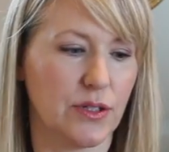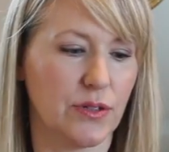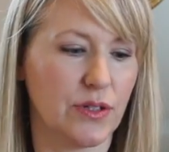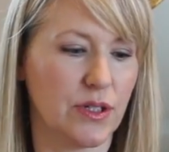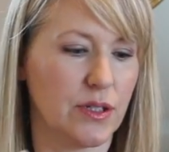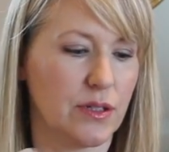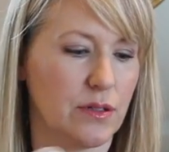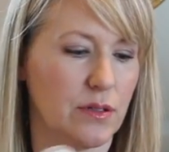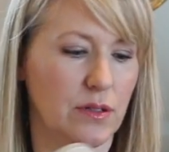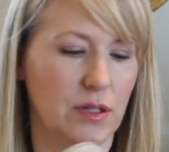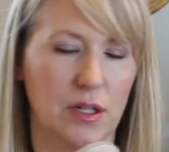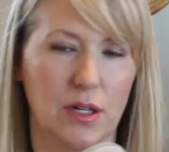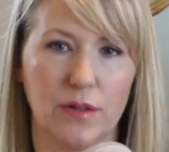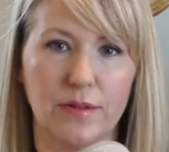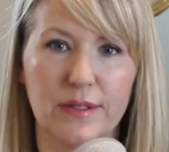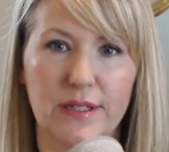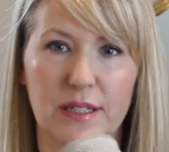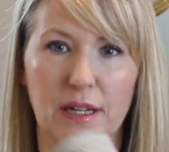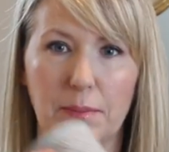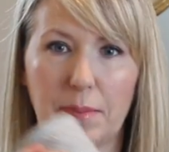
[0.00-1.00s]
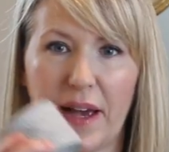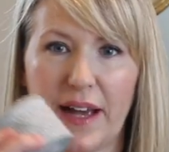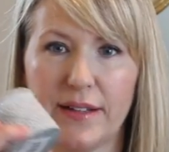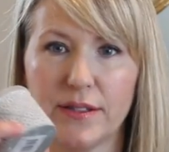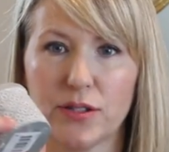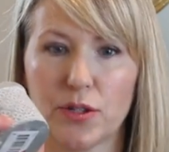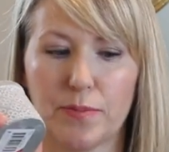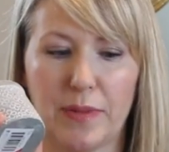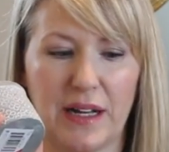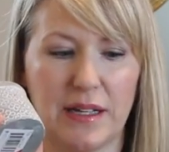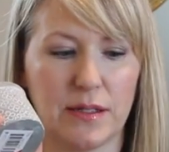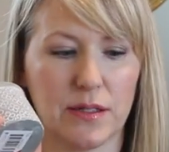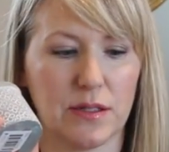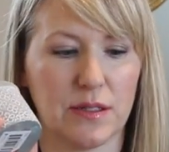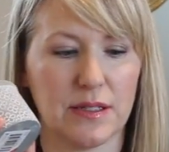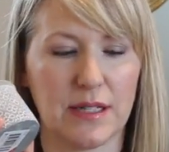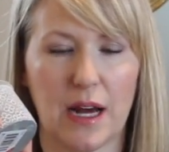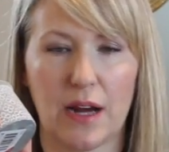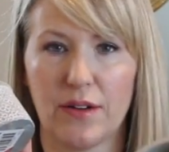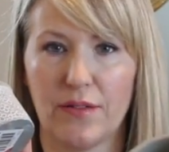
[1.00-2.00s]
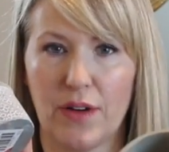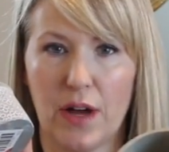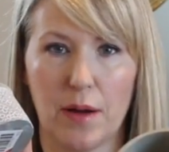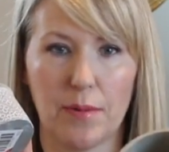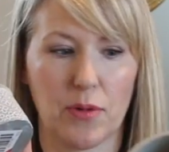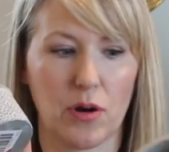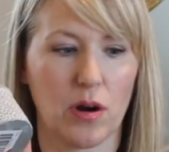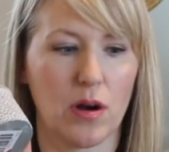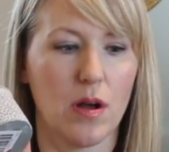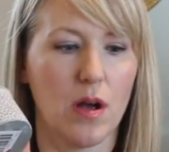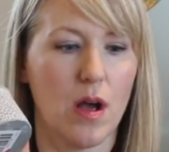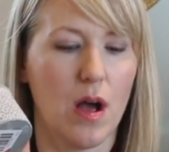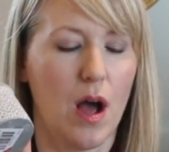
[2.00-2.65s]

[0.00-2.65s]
You could, you know, stick pens or pencils out of them or